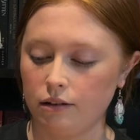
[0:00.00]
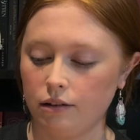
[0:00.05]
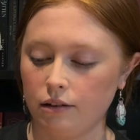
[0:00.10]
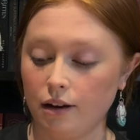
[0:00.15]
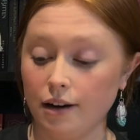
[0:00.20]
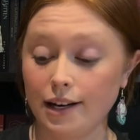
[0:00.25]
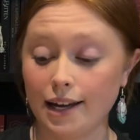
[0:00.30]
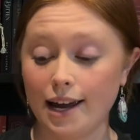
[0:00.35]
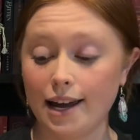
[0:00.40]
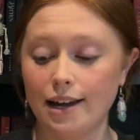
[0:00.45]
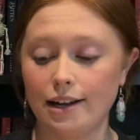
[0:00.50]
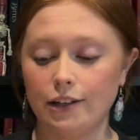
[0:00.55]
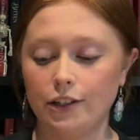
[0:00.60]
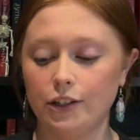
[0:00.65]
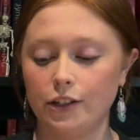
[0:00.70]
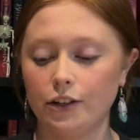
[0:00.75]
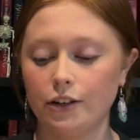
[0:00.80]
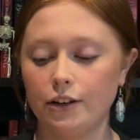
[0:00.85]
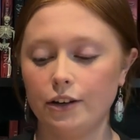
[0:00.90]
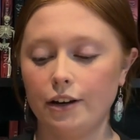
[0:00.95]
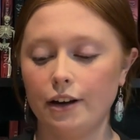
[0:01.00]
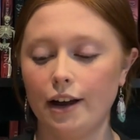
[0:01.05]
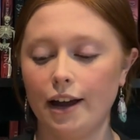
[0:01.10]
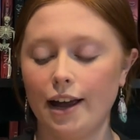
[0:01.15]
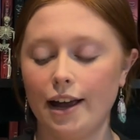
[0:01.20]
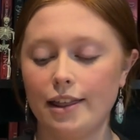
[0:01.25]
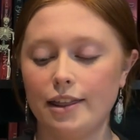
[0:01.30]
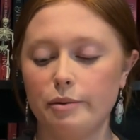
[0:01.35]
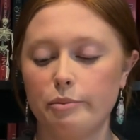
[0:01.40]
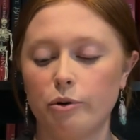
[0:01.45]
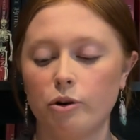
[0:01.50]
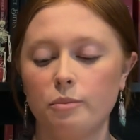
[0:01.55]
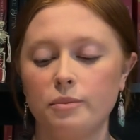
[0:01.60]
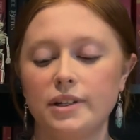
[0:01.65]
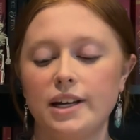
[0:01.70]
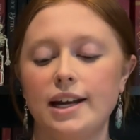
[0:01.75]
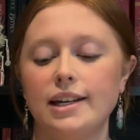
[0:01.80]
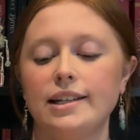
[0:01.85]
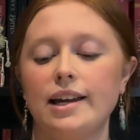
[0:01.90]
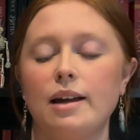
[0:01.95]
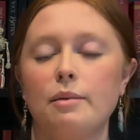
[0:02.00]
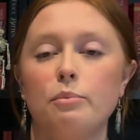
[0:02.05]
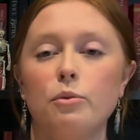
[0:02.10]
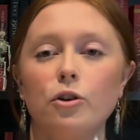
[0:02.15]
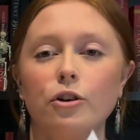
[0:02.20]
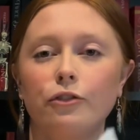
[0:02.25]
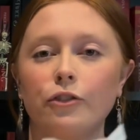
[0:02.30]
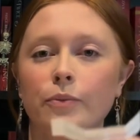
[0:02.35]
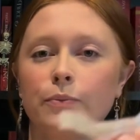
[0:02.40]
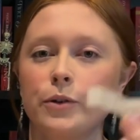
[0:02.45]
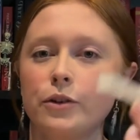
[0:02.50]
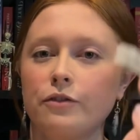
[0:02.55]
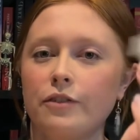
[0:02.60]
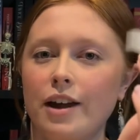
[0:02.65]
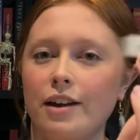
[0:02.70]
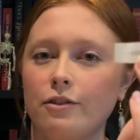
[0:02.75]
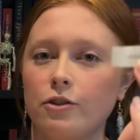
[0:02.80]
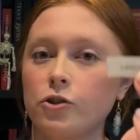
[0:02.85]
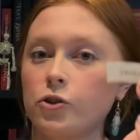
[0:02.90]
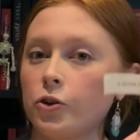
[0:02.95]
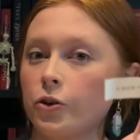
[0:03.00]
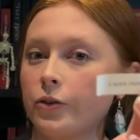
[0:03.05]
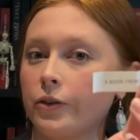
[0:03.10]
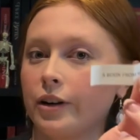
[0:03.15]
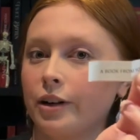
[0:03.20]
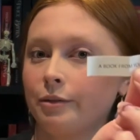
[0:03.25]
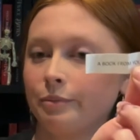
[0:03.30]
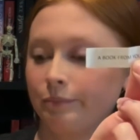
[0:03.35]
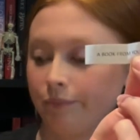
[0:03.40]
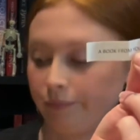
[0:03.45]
Okay, so the prompt is a book from your favorite genre.